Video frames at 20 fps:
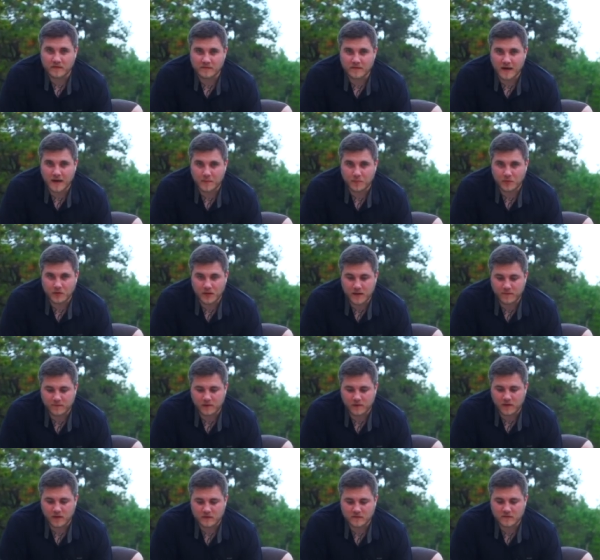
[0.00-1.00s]
that's not a
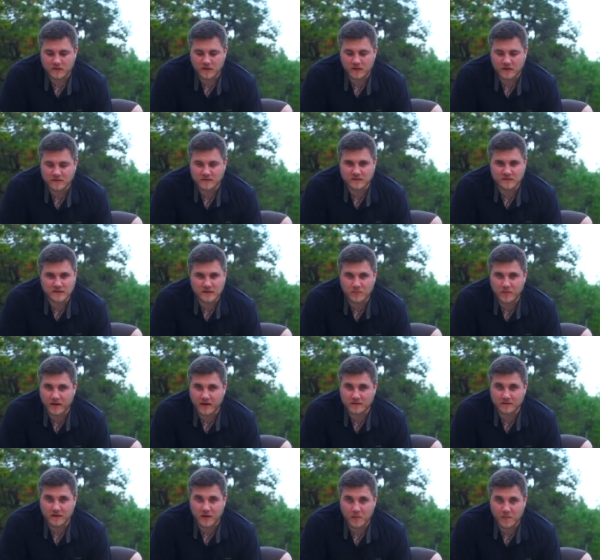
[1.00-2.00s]
believer, and it's, it doesn't seem
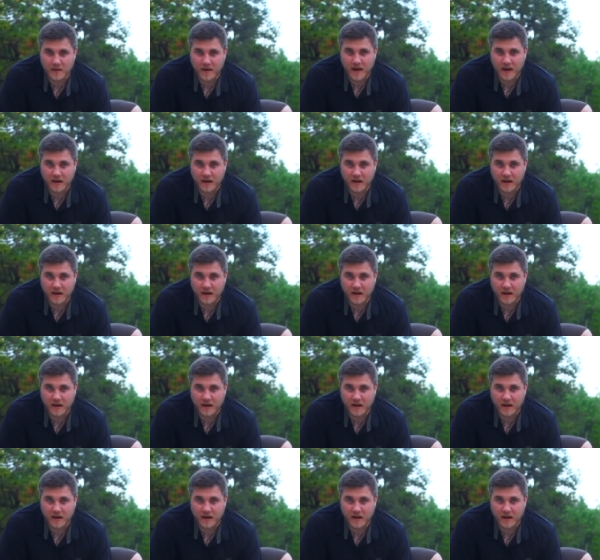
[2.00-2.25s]
like it's coming